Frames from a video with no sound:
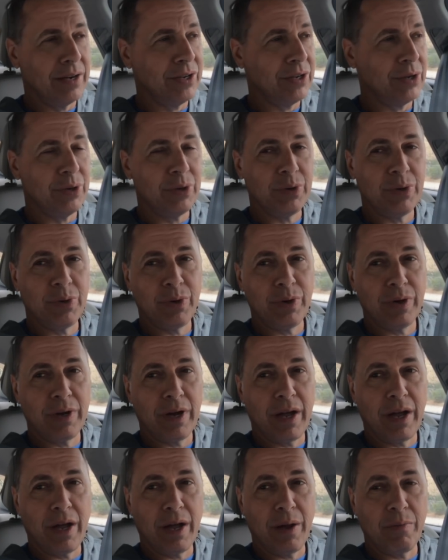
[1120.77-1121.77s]
to
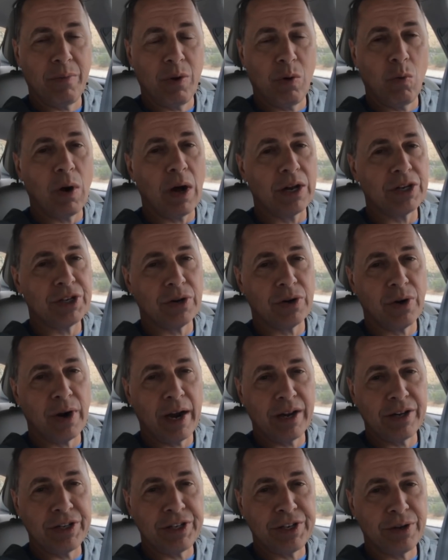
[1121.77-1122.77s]
watch your
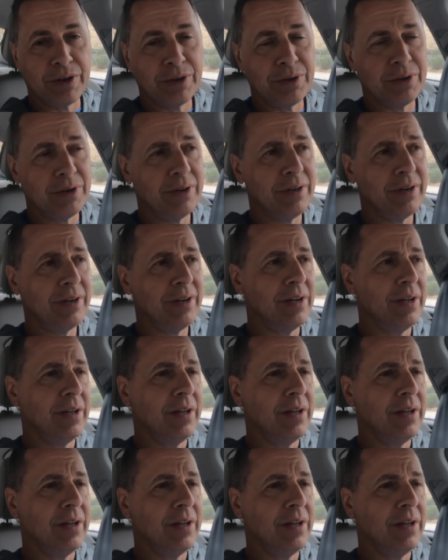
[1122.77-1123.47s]
grandchildren,